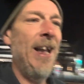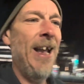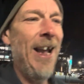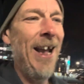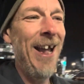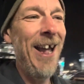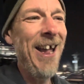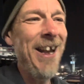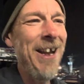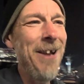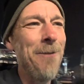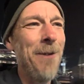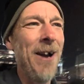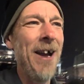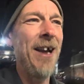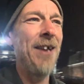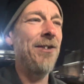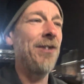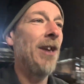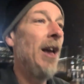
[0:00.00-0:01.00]

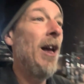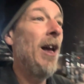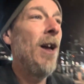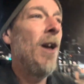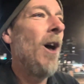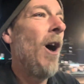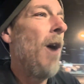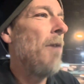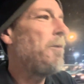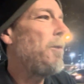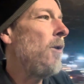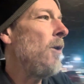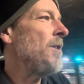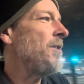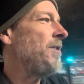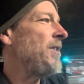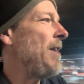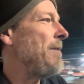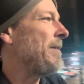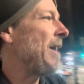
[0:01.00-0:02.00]
Anyways, of
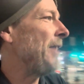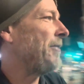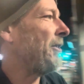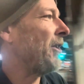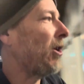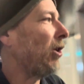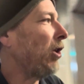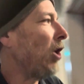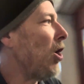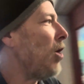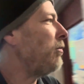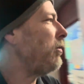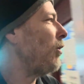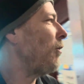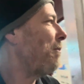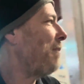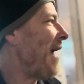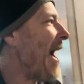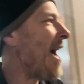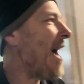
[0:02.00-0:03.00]
course they've got the Global
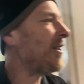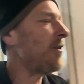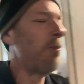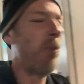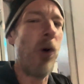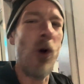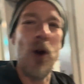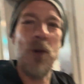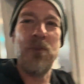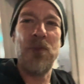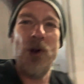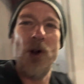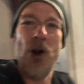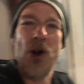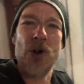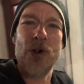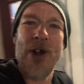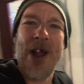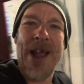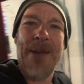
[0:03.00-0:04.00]
Passport
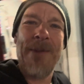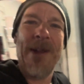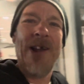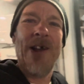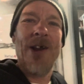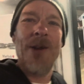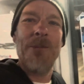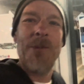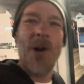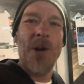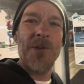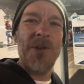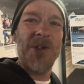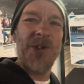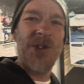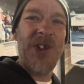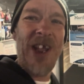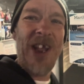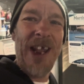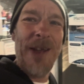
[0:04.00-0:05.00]
program here at Martha's
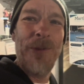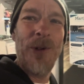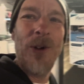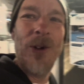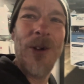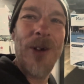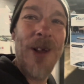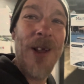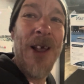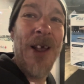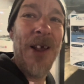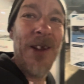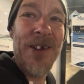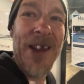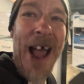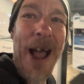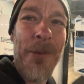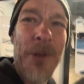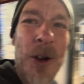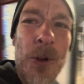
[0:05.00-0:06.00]
Table. Now I'm going to